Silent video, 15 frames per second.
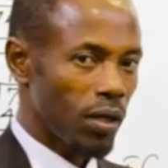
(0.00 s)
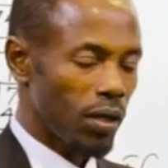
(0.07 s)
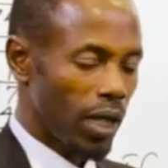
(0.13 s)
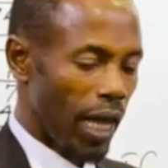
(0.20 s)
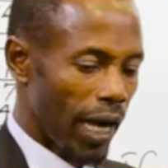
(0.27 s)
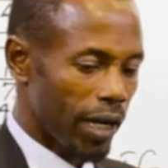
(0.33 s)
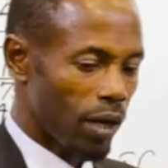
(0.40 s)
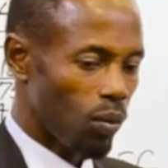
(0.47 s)

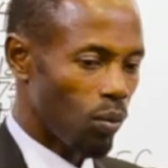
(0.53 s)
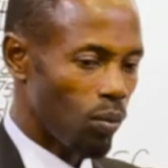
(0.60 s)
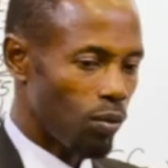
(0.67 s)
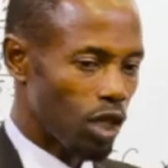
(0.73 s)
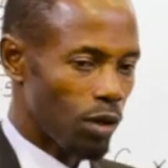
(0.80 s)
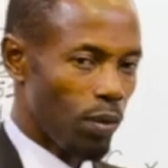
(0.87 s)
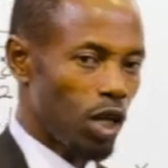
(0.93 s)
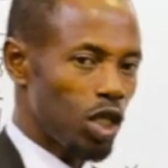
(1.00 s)
Like
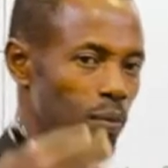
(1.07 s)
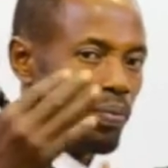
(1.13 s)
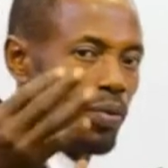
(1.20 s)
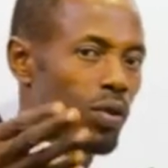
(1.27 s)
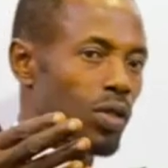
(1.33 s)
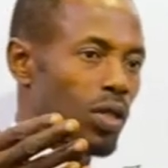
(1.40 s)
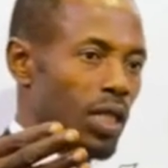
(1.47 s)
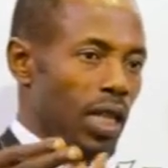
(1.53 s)
the more you
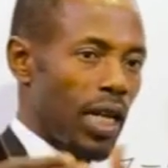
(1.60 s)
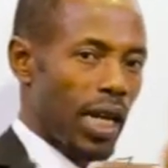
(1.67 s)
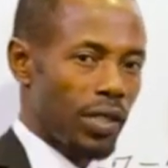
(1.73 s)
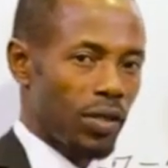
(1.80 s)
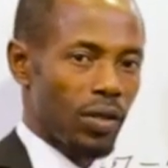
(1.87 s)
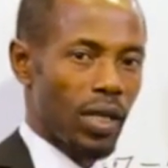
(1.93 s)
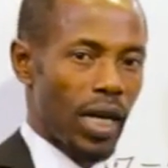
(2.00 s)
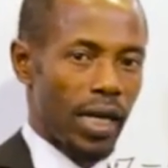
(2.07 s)
put, the less
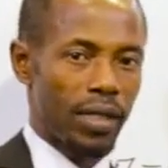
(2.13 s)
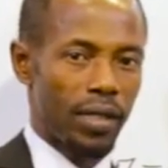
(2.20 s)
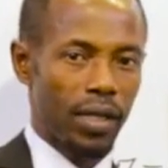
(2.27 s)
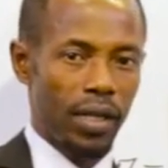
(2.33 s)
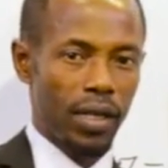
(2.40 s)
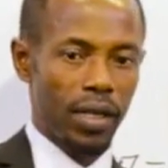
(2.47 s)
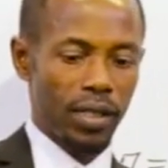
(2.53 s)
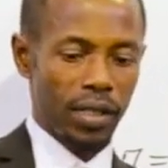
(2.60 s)
you get.
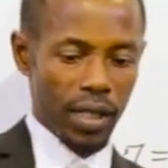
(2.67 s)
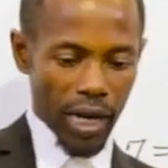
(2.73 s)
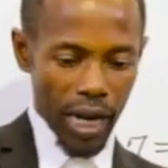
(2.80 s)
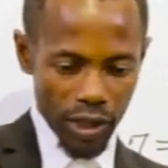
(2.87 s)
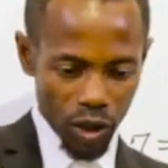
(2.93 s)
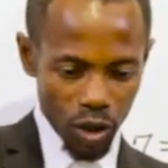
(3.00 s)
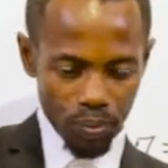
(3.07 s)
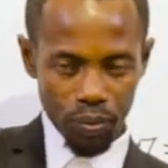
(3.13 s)
The
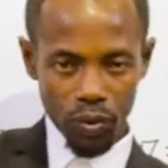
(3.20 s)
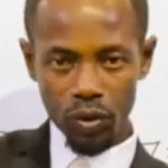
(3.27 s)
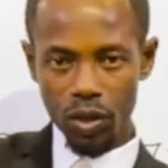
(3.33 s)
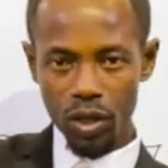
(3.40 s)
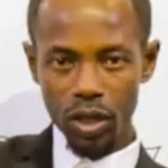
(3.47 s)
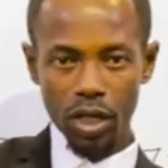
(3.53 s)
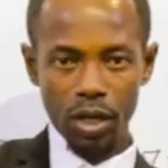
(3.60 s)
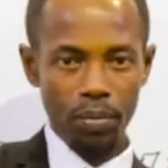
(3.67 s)
less you
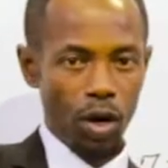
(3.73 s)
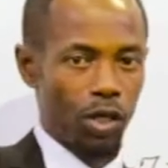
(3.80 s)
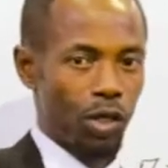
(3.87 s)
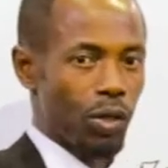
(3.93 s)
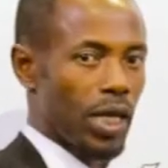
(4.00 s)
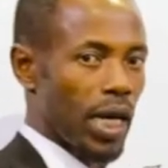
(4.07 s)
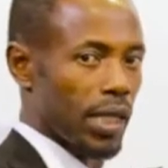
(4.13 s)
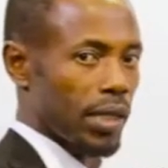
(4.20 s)
put, the more
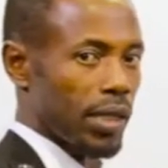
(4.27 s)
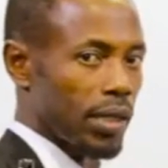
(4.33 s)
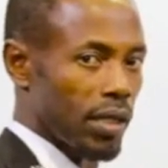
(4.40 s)
you get.